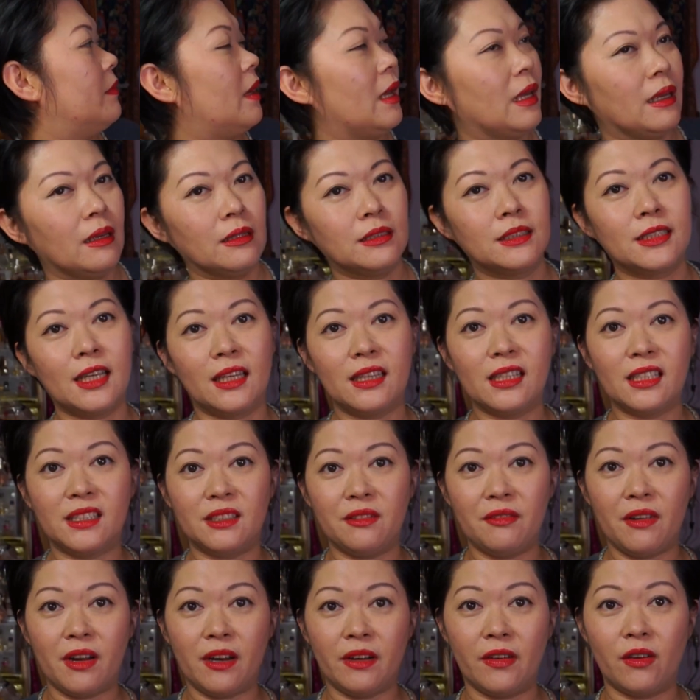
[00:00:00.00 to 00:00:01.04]
My son
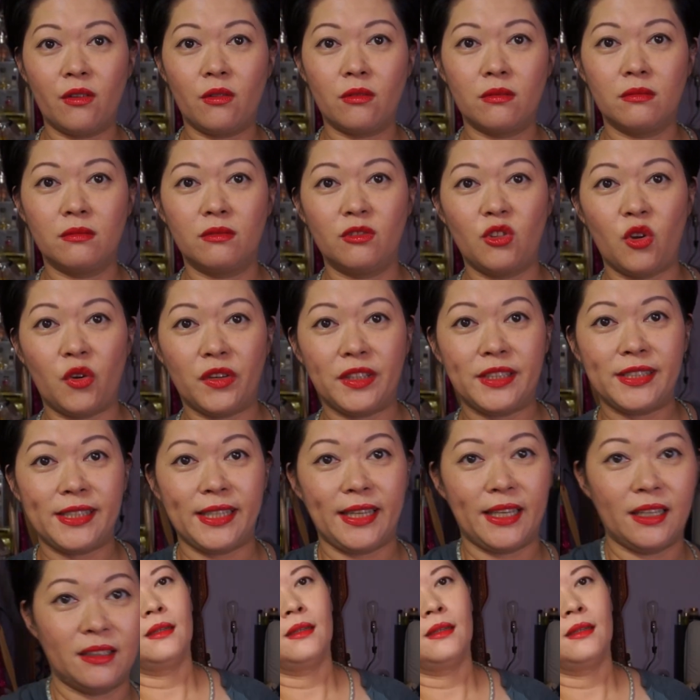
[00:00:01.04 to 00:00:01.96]
is very noisy.